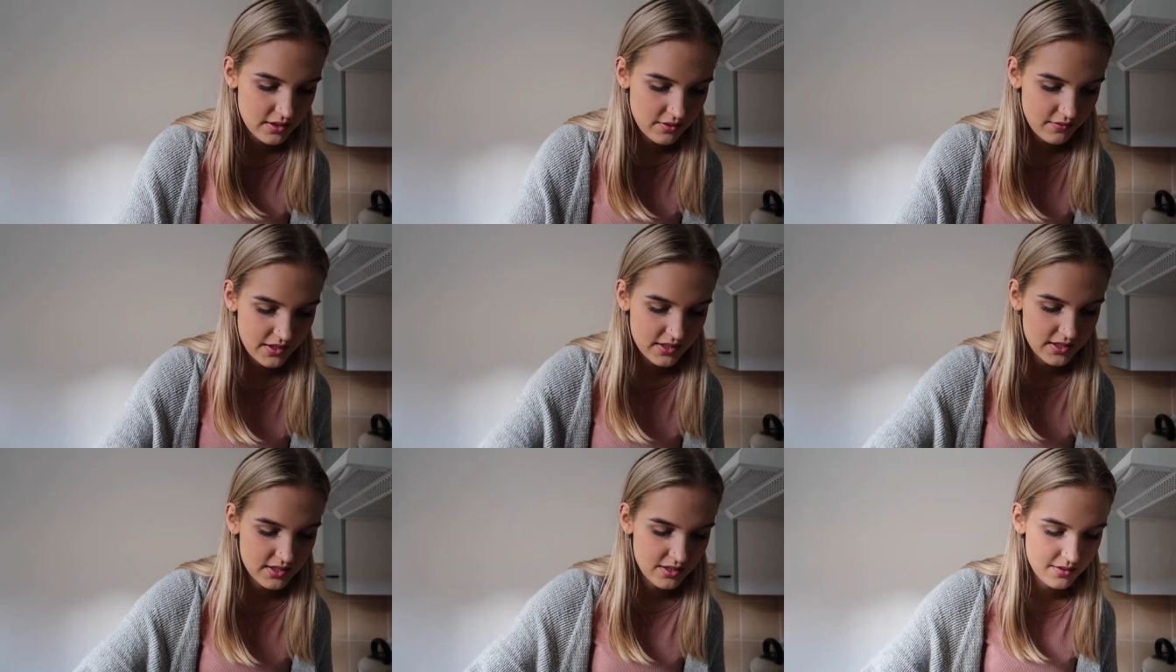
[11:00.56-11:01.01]
the
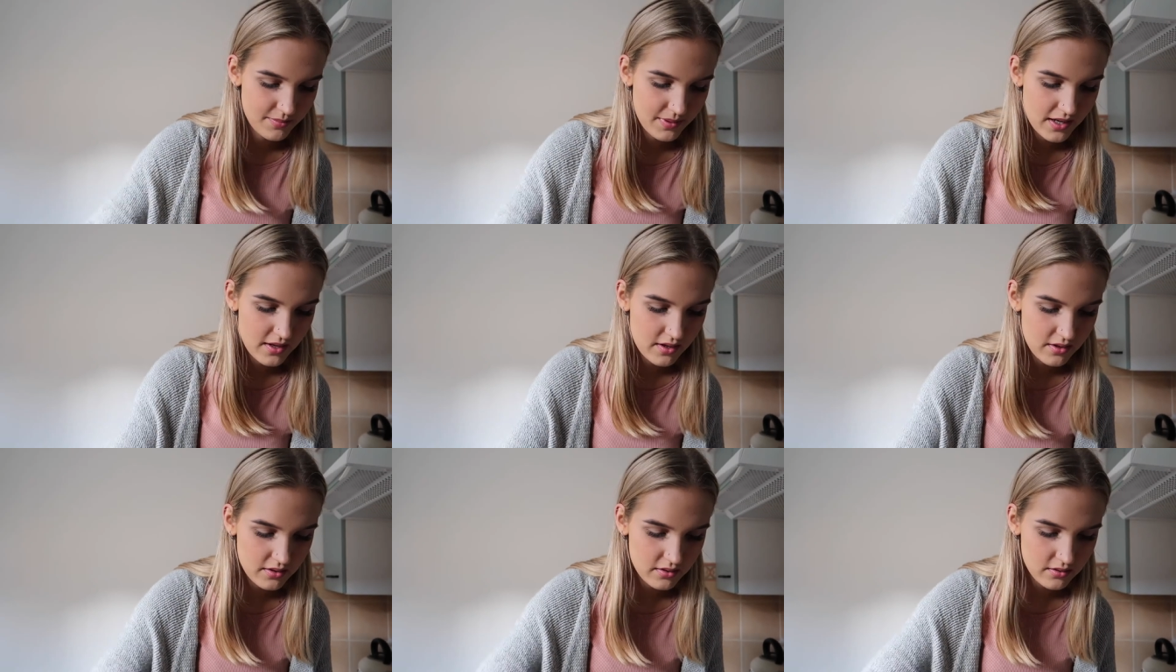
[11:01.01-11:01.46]
rest of the
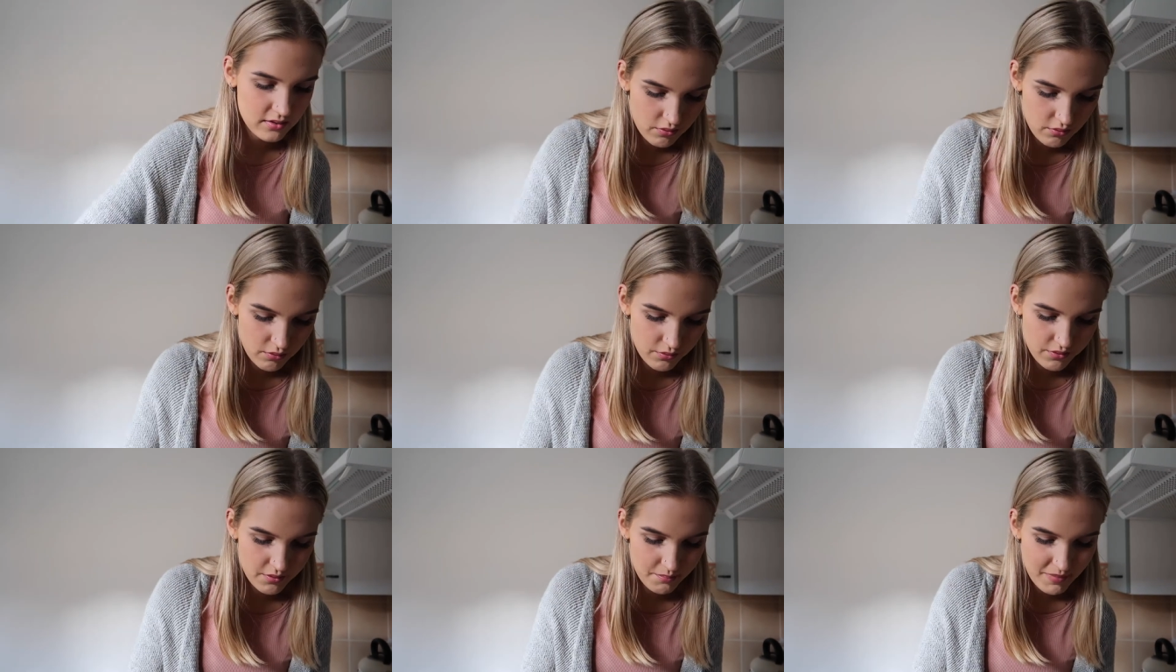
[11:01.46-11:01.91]
batter.
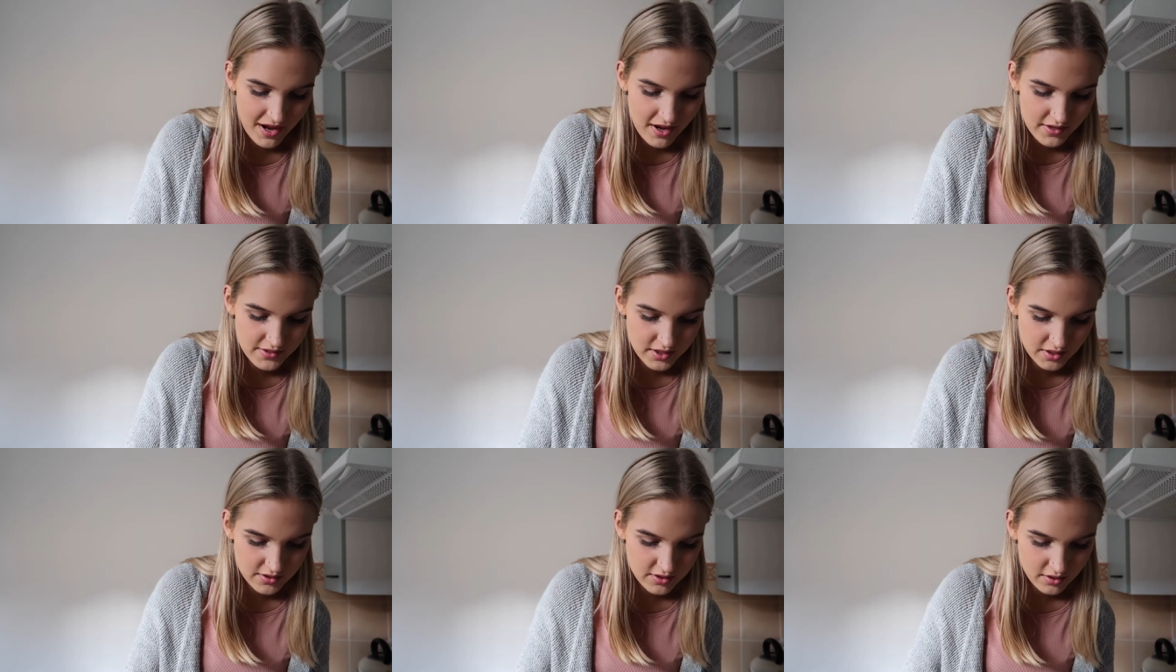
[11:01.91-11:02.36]
Or the
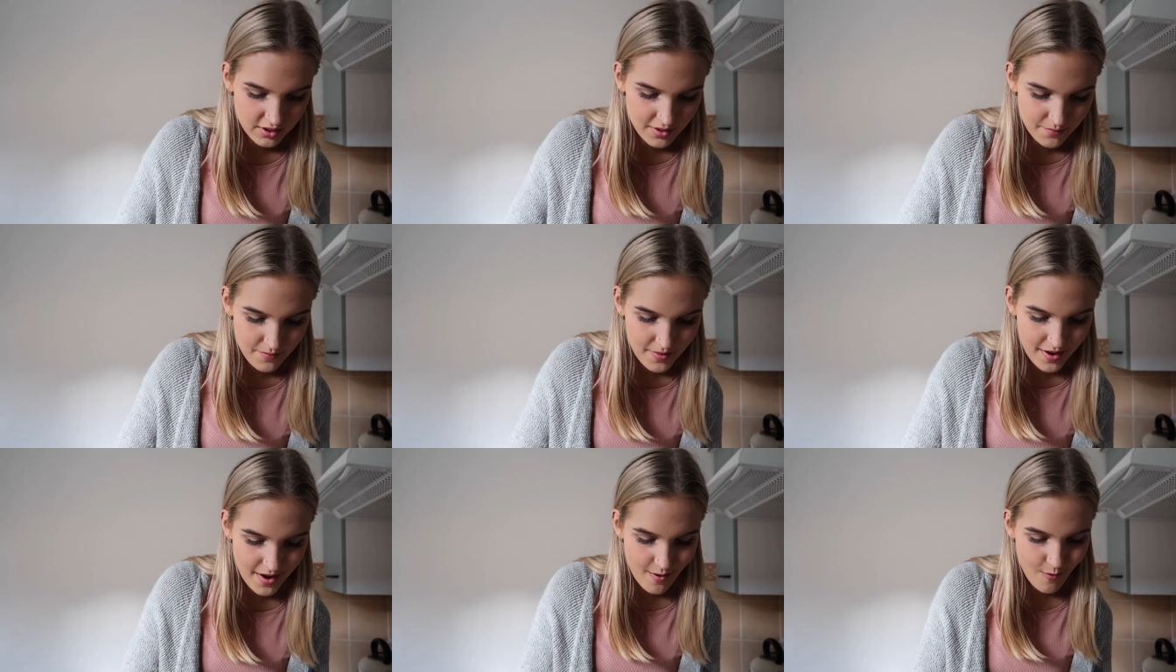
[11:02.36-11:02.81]
batter does look a
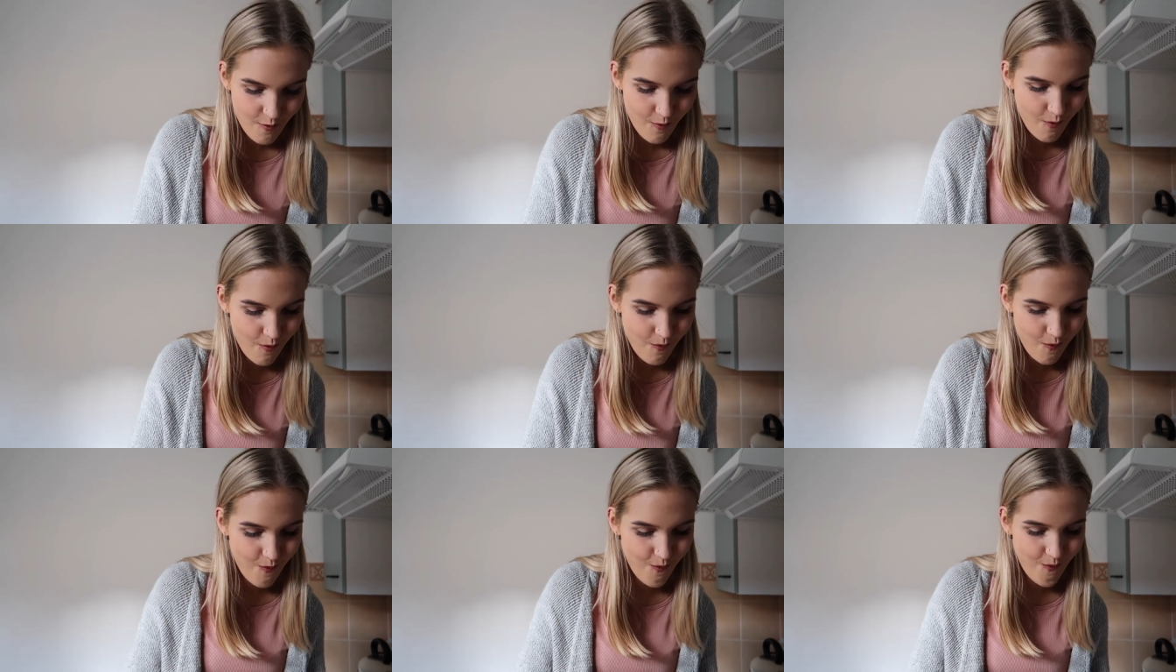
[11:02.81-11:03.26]
bit,
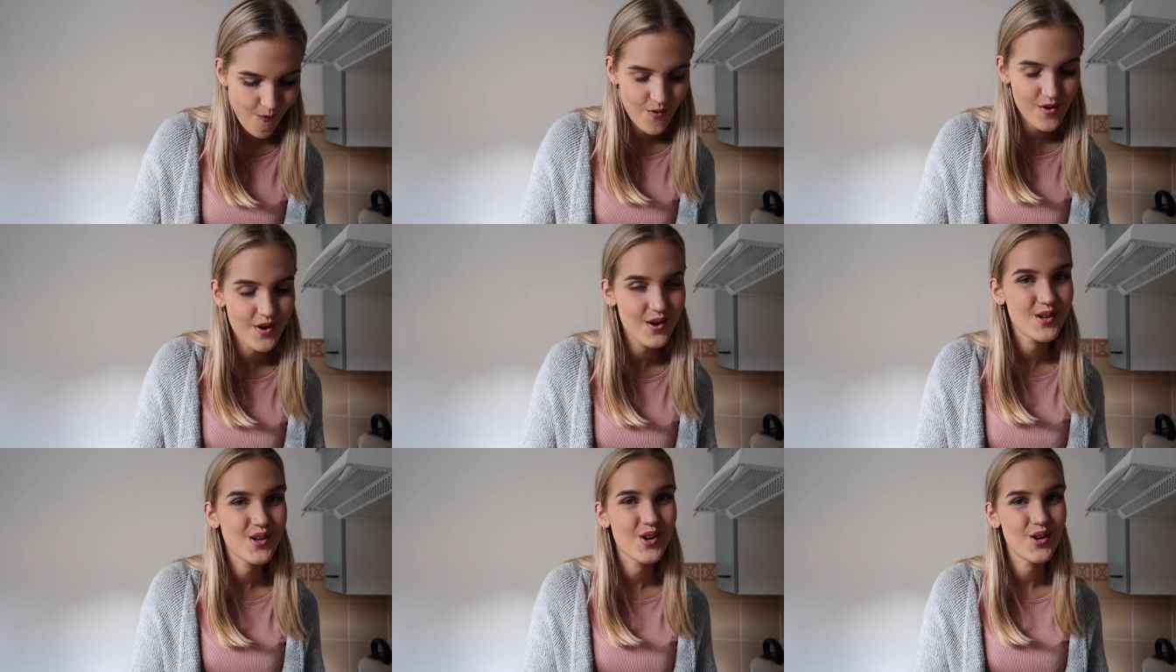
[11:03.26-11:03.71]

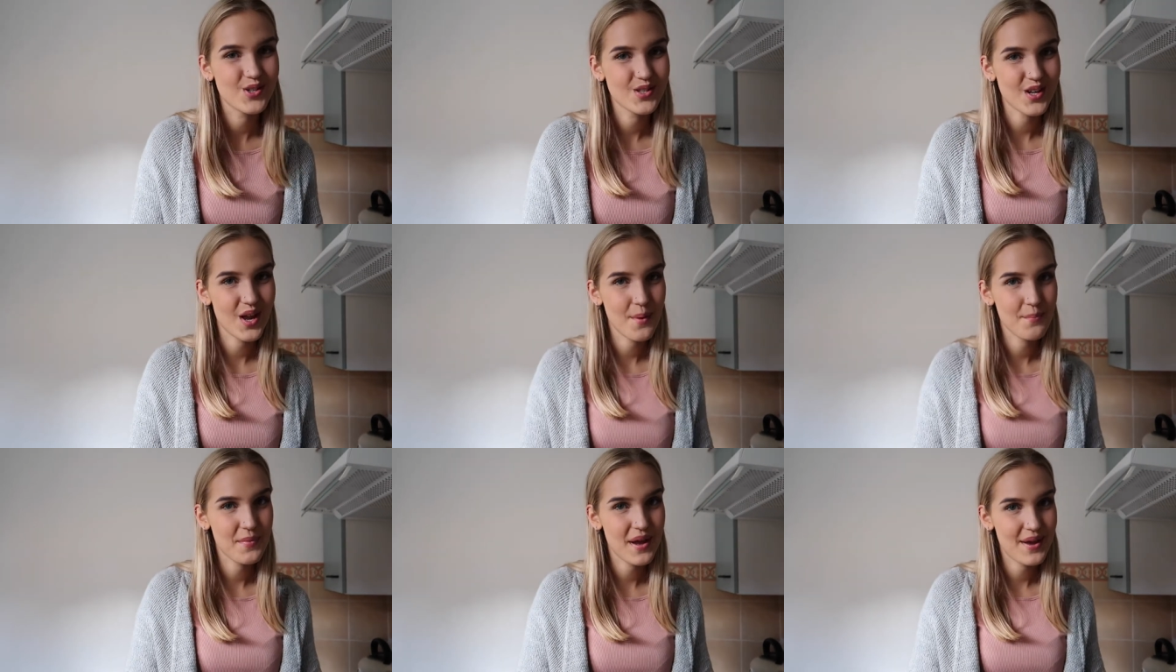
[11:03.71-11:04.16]
looks
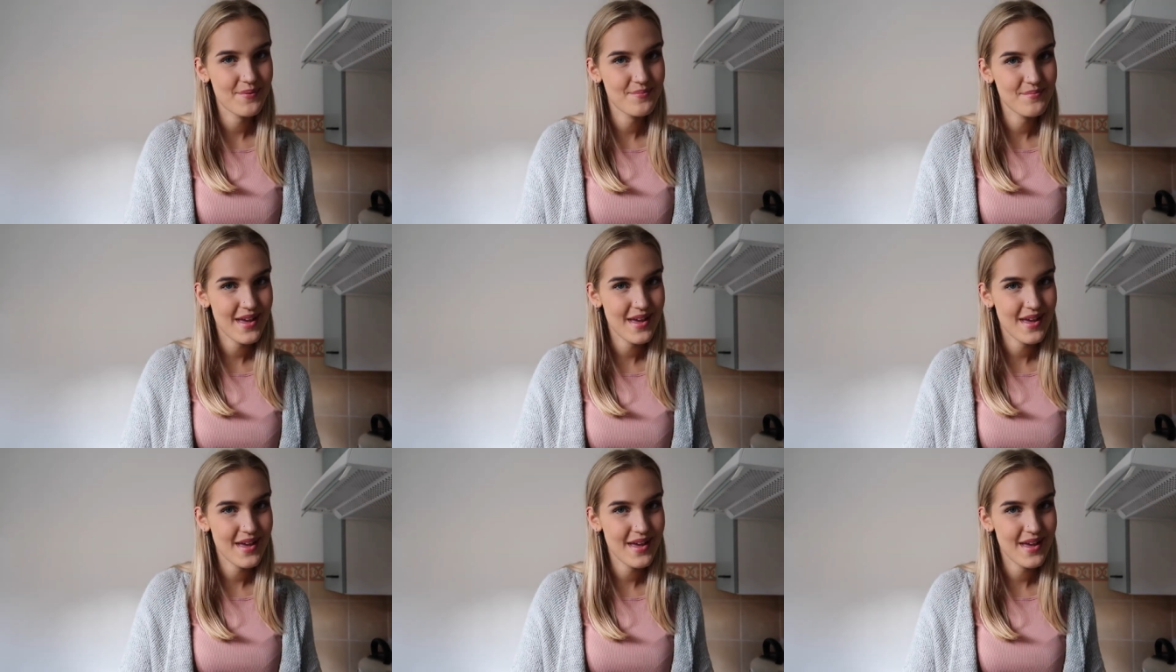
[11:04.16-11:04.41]
like a bit of